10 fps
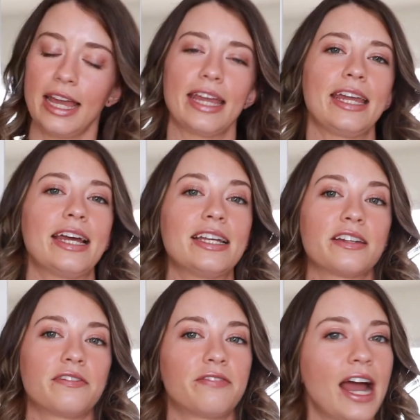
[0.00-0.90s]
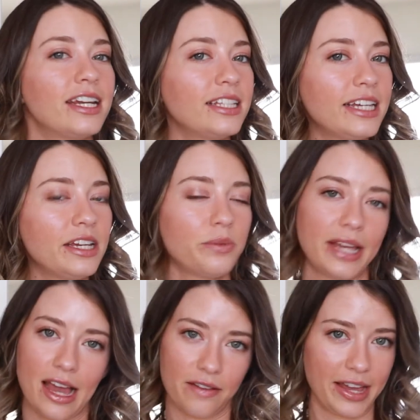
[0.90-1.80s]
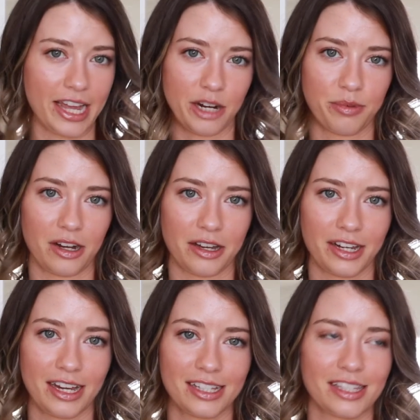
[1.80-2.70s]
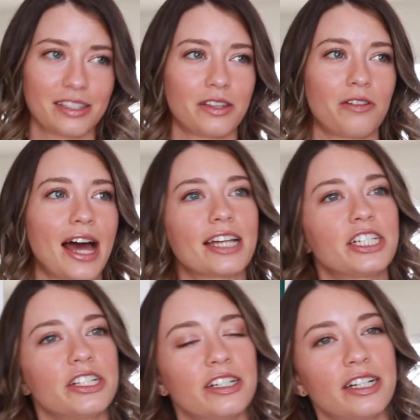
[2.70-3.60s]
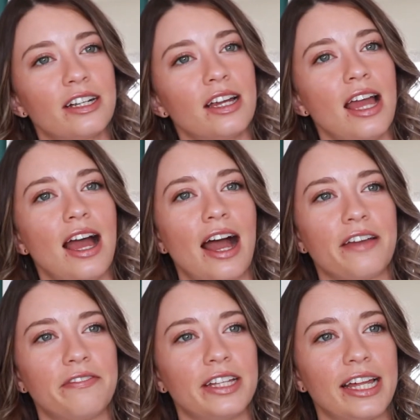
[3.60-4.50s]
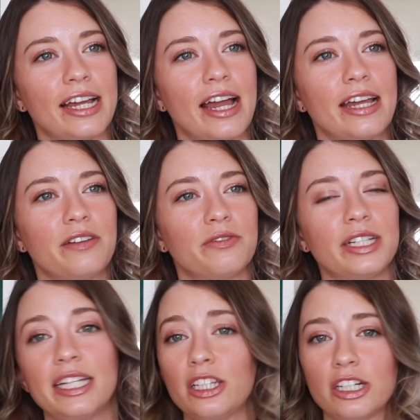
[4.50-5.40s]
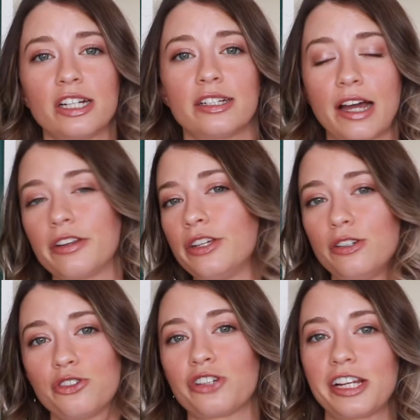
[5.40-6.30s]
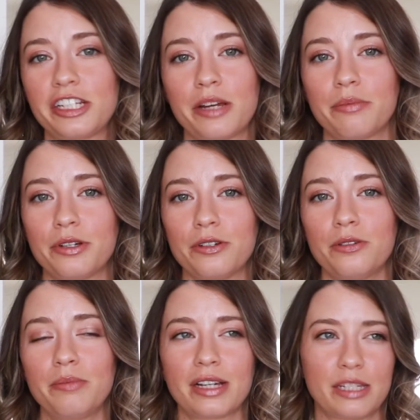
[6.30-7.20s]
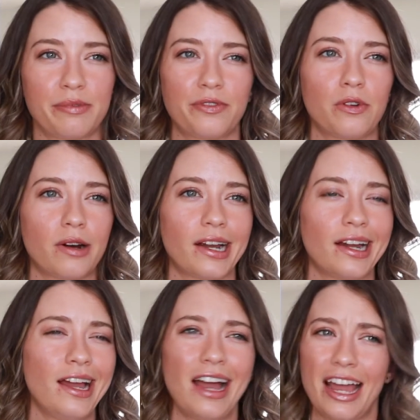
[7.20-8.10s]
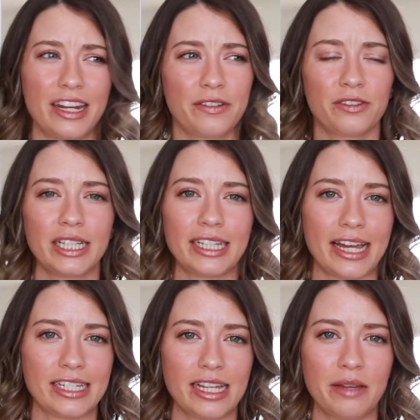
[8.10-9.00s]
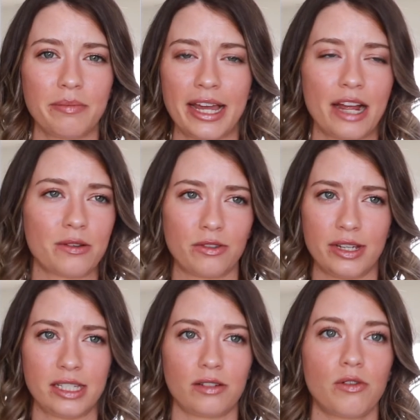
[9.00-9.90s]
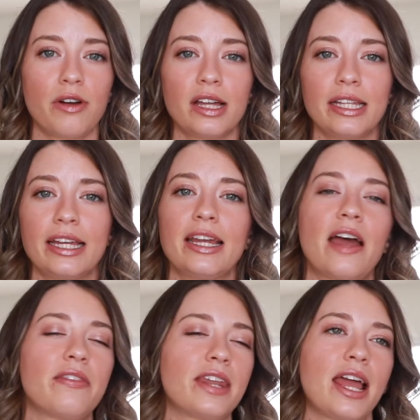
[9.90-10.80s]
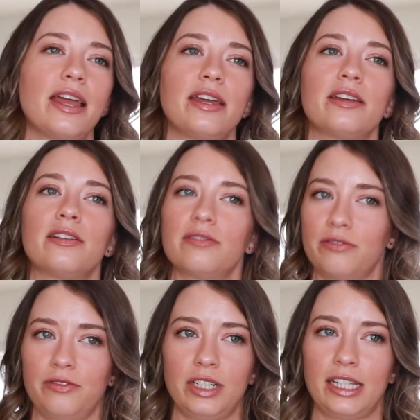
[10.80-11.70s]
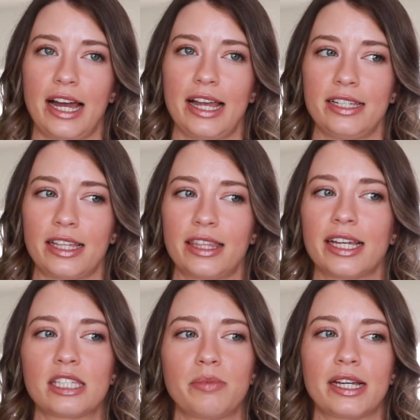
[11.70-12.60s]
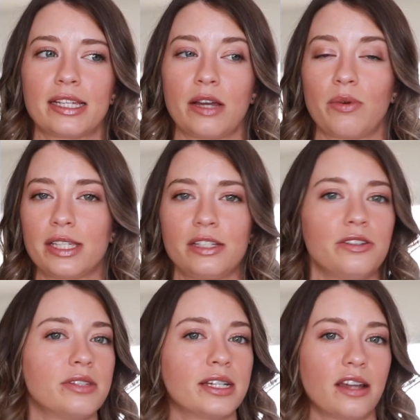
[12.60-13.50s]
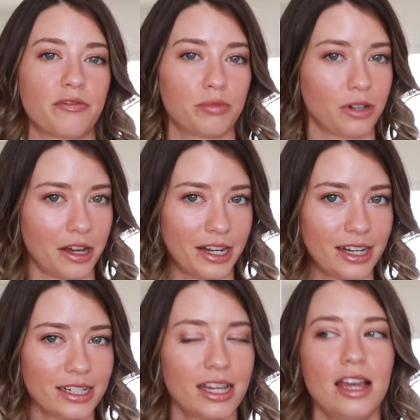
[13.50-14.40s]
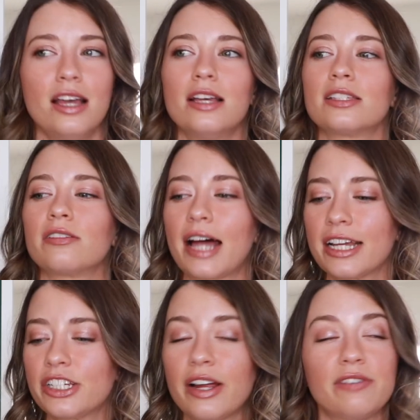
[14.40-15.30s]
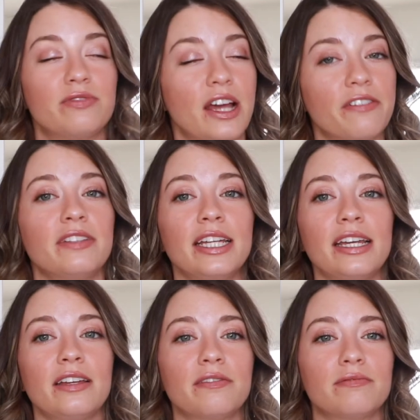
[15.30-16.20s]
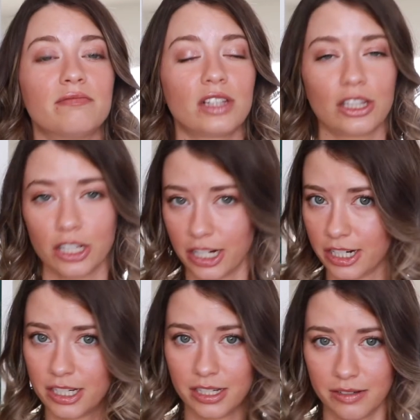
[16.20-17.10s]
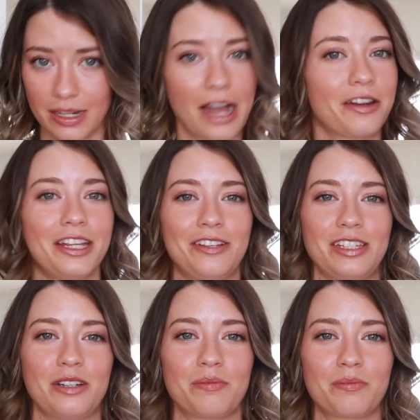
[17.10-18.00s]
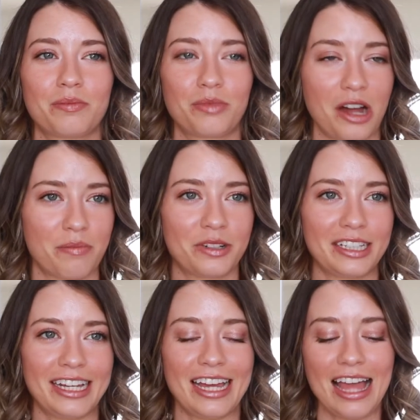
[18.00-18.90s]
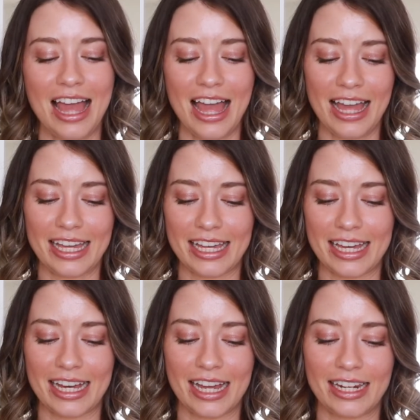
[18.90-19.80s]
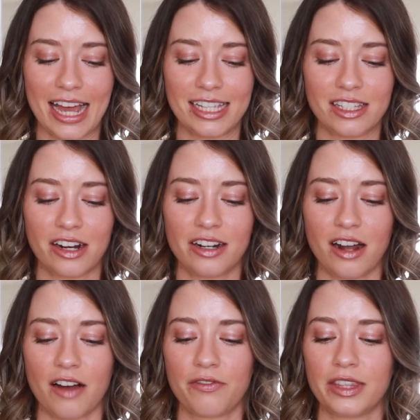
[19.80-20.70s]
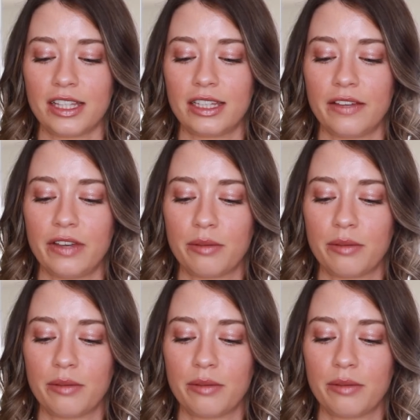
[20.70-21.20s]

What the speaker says: And finally, we have hair products. So last year, I feel like I really learned how to use dry shampoo, because before, I never really liked it. My hair was always still oily, and then I realized, I think it's because I wasn't using enough product. So last year, I definitely learned how to use it properly, and I started off with the Living